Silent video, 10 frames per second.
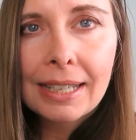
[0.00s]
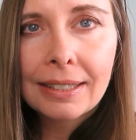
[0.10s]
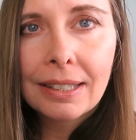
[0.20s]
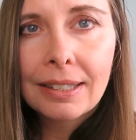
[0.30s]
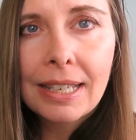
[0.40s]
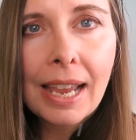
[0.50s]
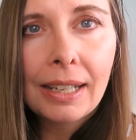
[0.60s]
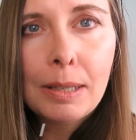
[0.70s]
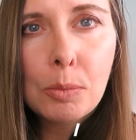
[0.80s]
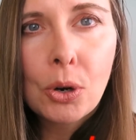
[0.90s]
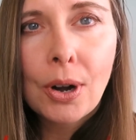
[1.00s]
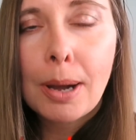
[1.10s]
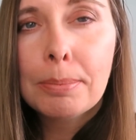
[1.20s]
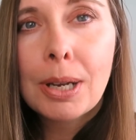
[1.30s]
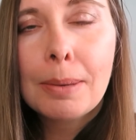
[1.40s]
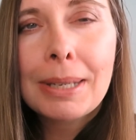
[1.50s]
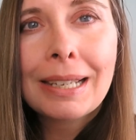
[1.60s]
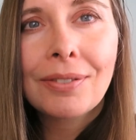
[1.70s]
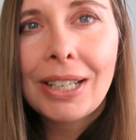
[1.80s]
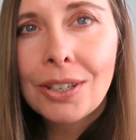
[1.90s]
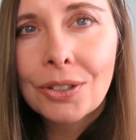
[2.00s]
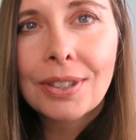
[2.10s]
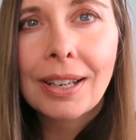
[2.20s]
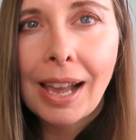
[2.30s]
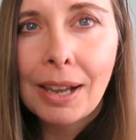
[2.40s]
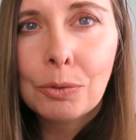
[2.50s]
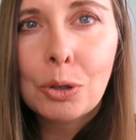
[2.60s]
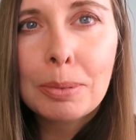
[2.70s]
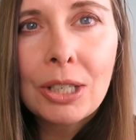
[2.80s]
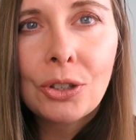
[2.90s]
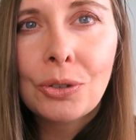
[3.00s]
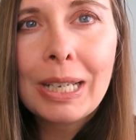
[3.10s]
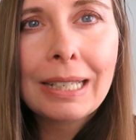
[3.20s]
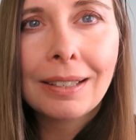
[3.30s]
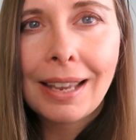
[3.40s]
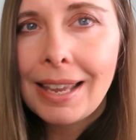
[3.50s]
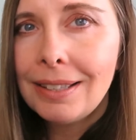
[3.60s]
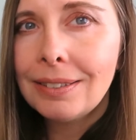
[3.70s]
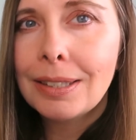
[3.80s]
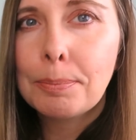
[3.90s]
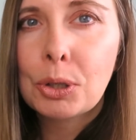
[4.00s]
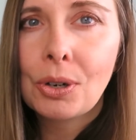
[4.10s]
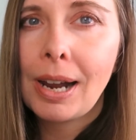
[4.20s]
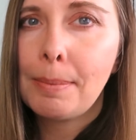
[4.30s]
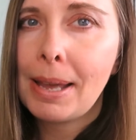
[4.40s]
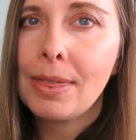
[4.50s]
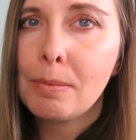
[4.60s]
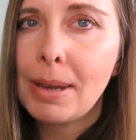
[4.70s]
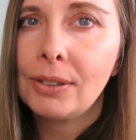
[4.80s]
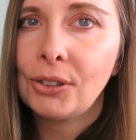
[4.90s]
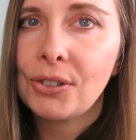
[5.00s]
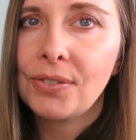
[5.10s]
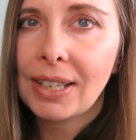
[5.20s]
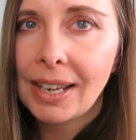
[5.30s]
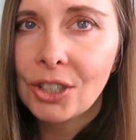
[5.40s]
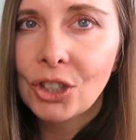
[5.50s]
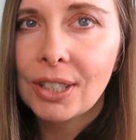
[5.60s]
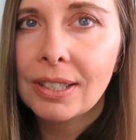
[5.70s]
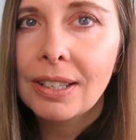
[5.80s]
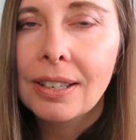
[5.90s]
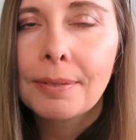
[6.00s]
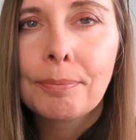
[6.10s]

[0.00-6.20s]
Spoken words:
and to see any more upcoming videos that I will be doing, hit subscribe and the bell notification.